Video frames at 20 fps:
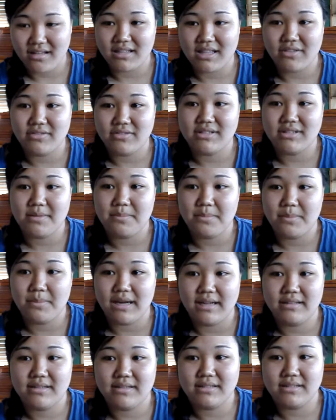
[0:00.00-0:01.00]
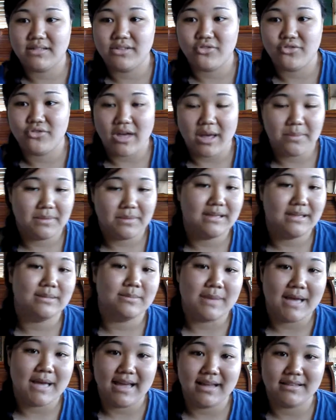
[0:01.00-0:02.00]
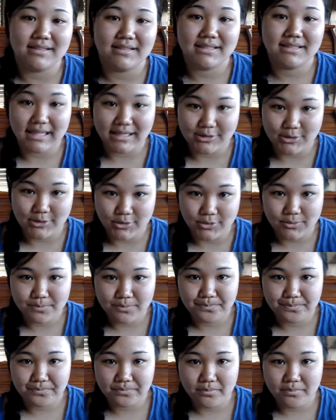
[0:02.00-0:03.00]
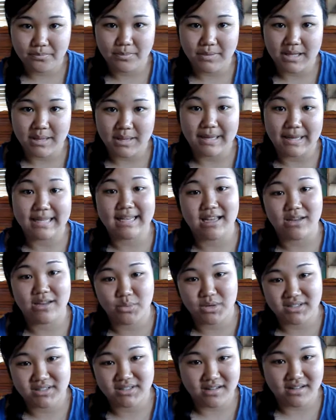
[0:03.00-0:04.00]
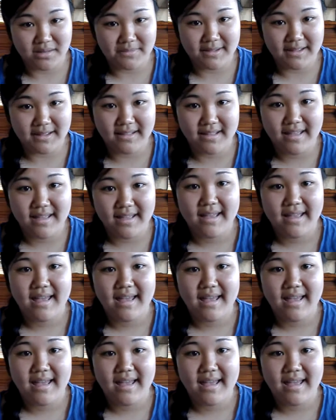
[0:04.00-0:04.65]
given to him by this Japanese man, Saito, played by Ken Watanabe,